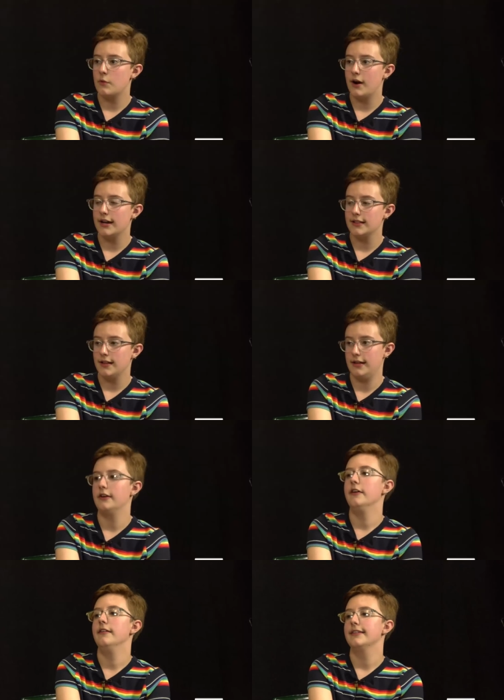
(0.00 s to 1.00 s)
writing the
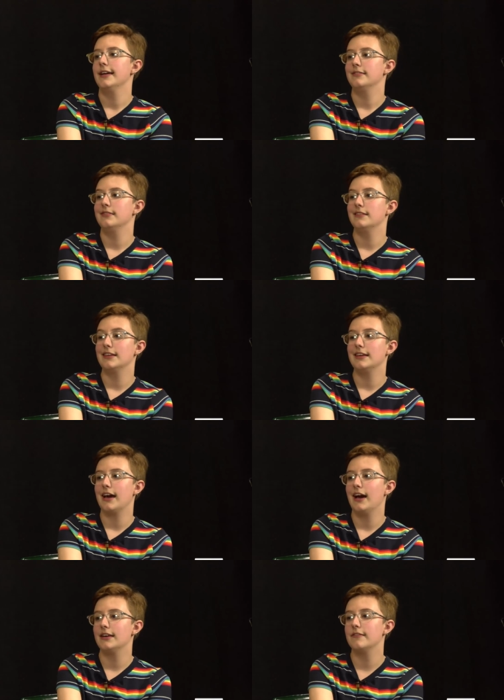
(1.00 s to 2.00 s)
letters and they they're
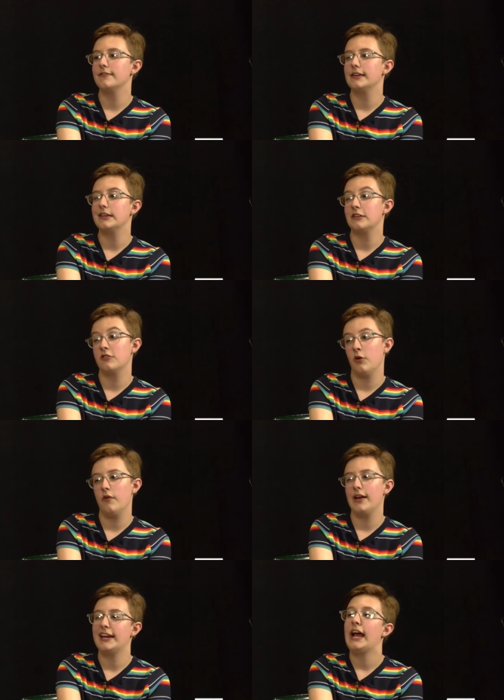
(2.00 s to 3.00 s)
kind of sort
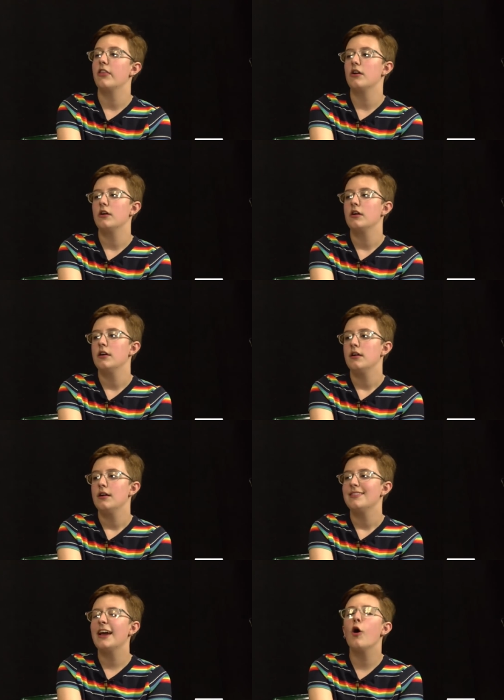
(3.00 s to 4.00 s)
of get together.
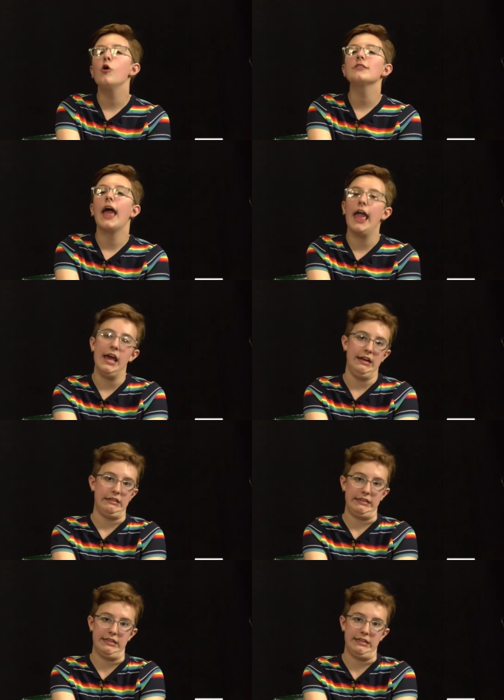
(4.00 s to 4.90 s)
They hold so, hands.